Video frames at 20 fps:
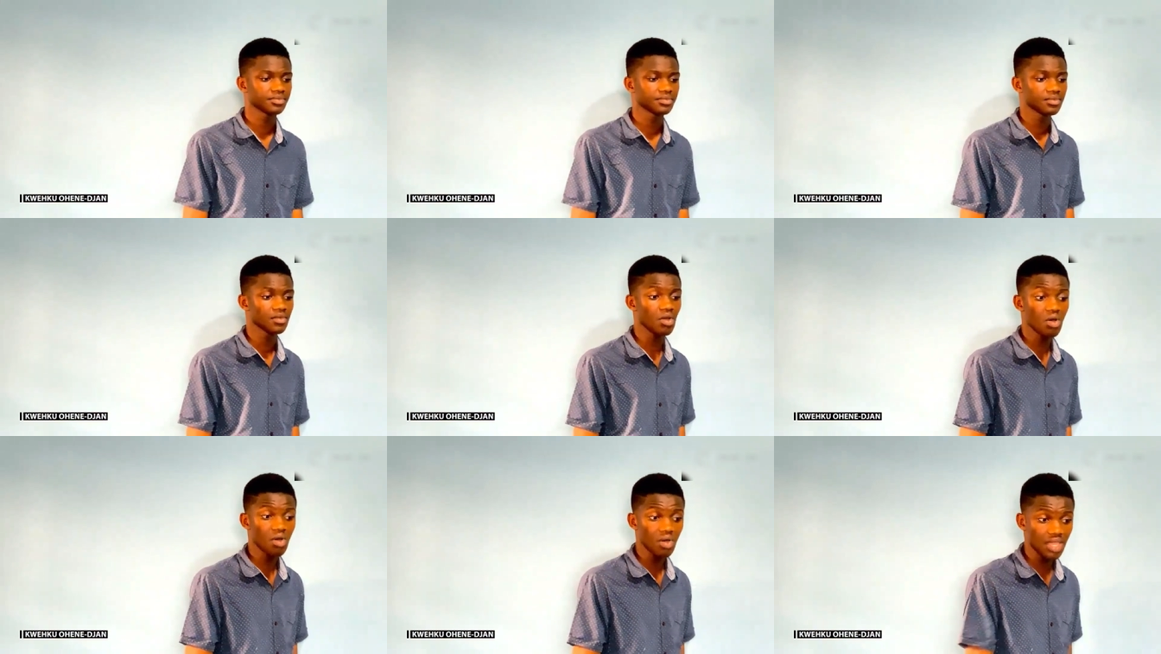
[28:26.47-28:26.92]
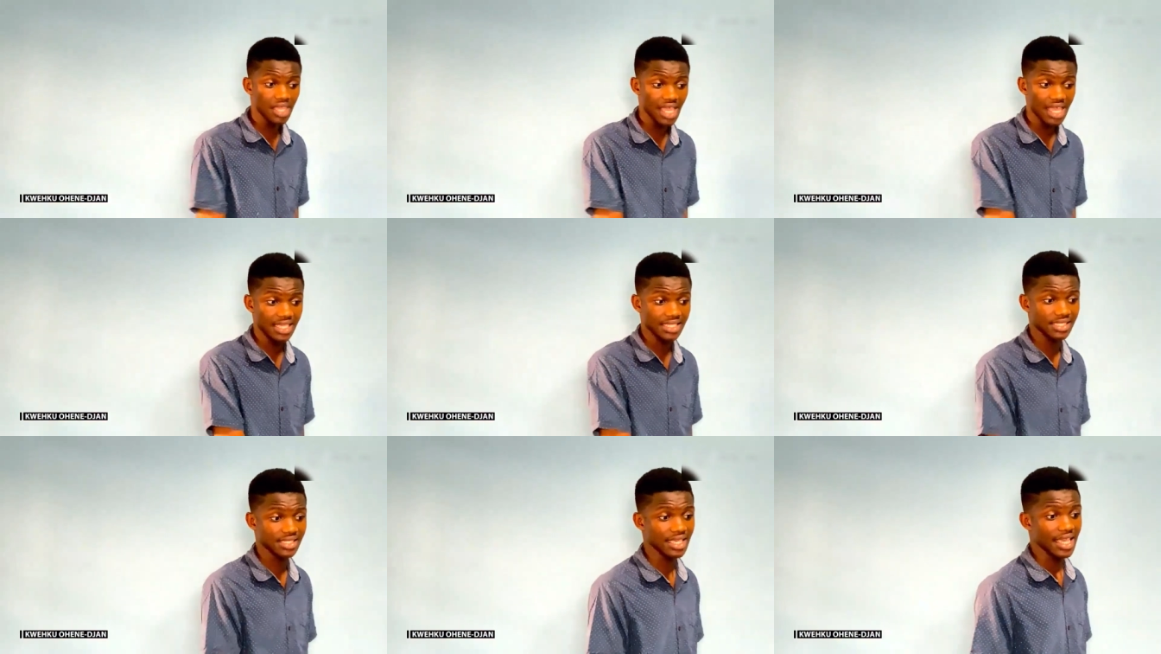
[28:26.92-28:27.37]
Oh,
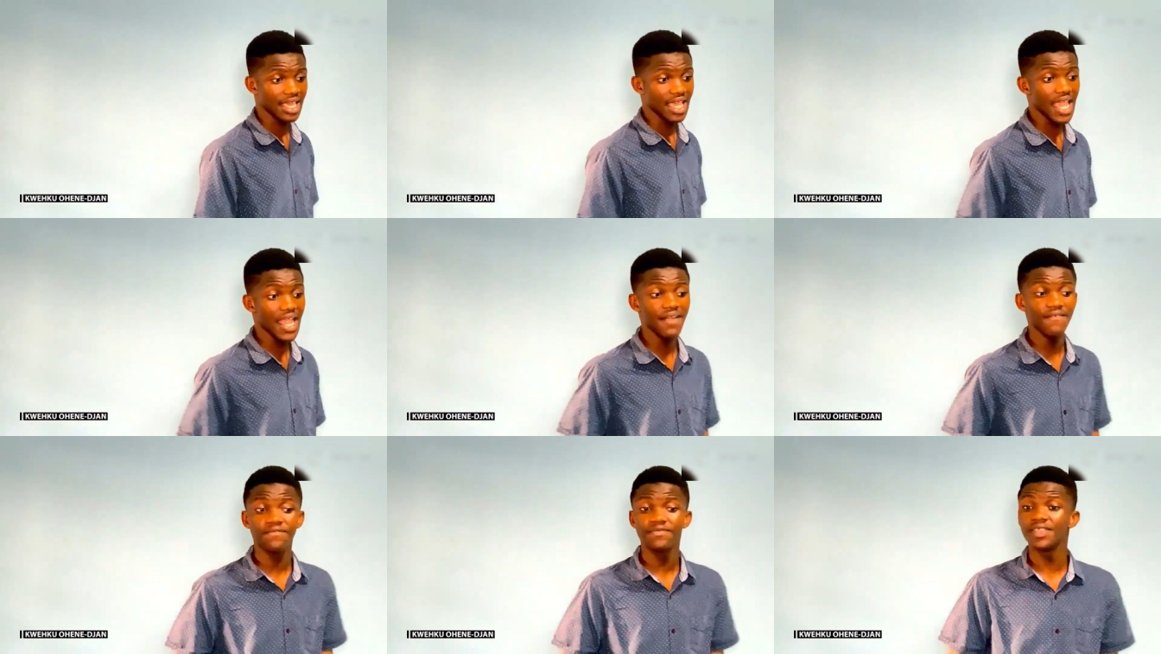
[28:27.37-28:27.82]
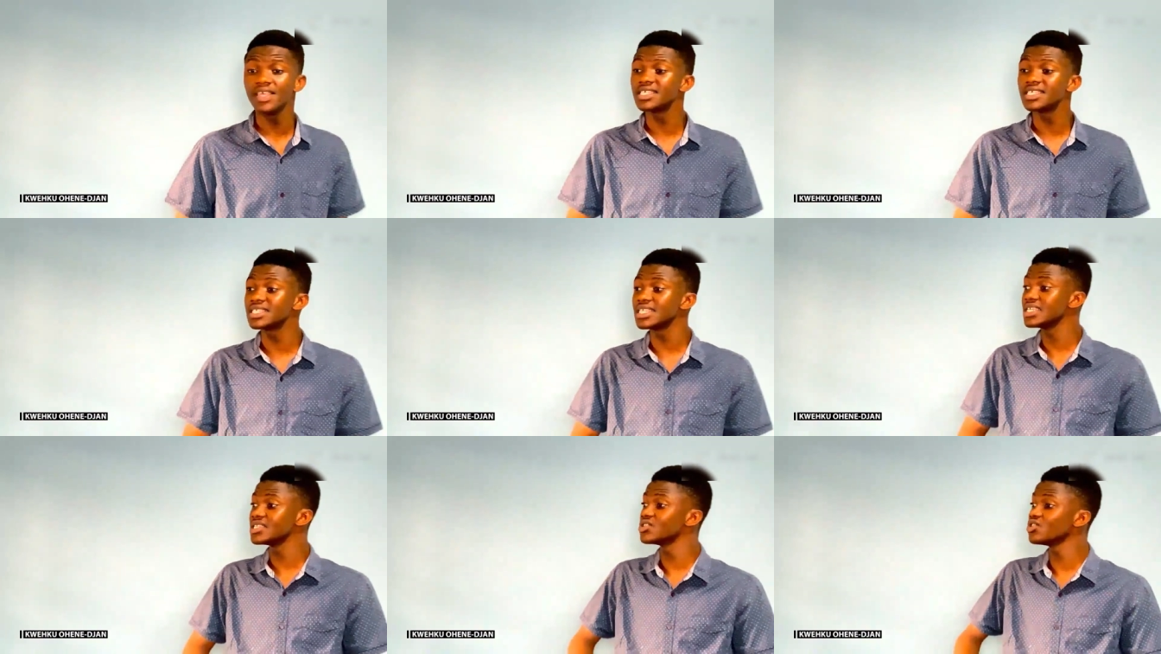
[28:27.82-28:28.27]
yes. If this
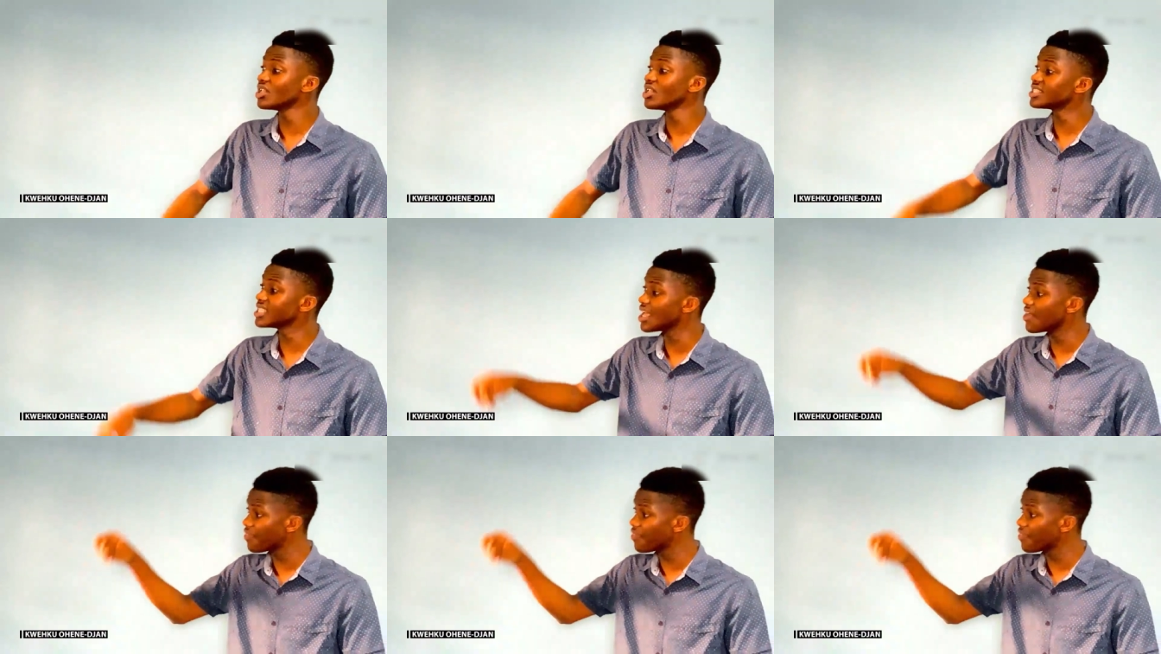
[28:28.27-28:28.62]
is not a